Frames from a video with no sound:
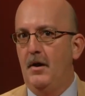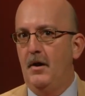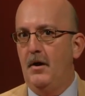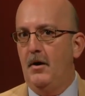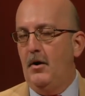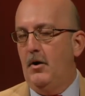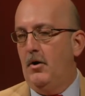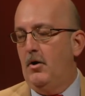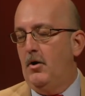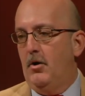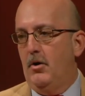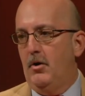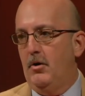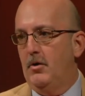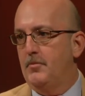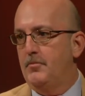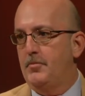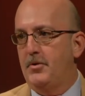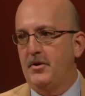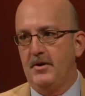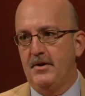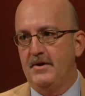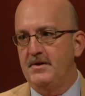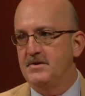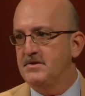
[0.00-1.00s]
all
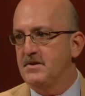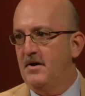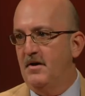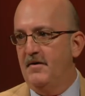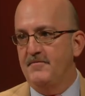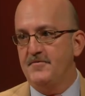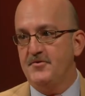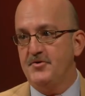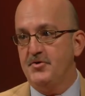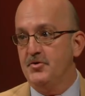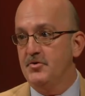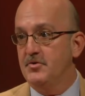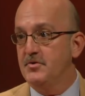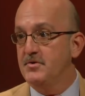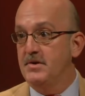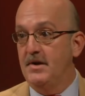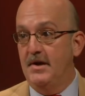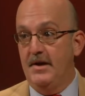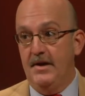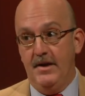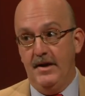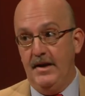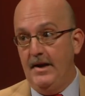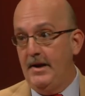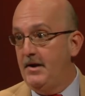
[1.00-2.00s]
police officers
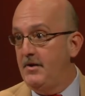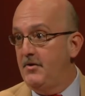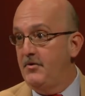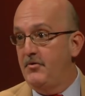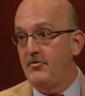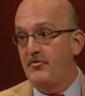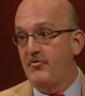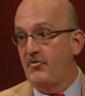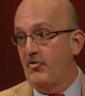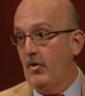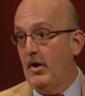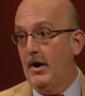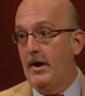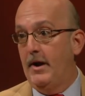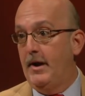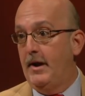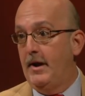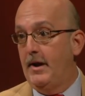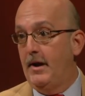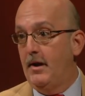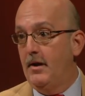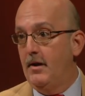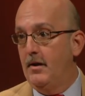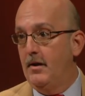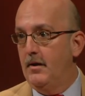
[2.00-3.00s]
need training.